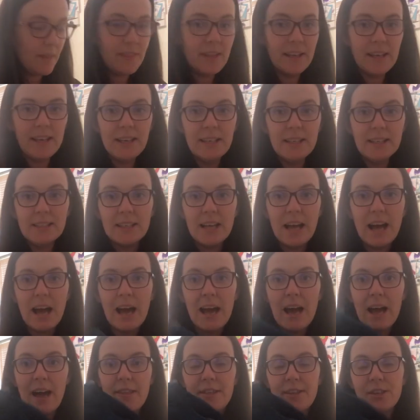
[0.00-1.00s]
These
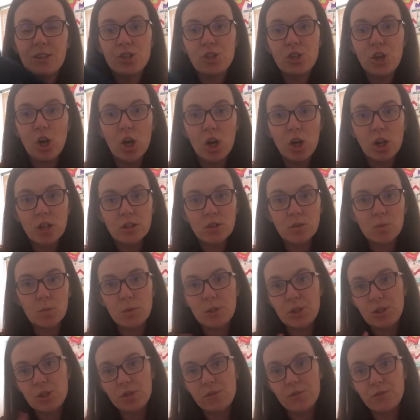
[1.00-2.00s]
are the shorts,
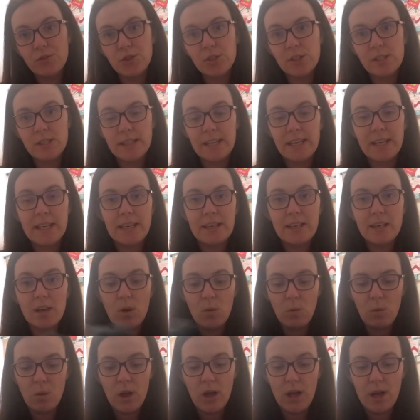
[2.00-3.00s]
which you've just seen
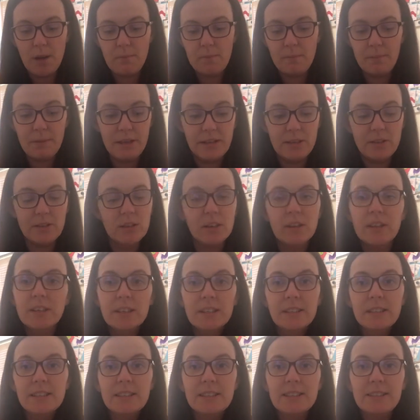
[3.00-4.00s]
being
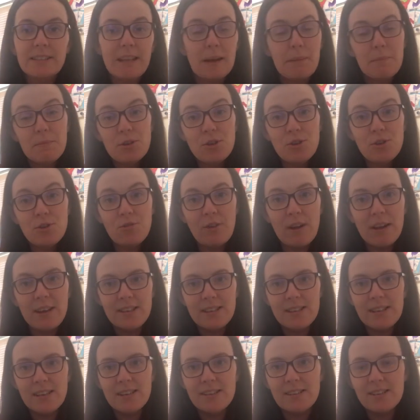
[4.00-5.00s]

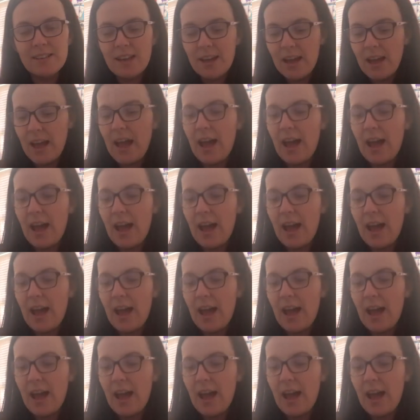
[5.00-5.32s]
demonstrated.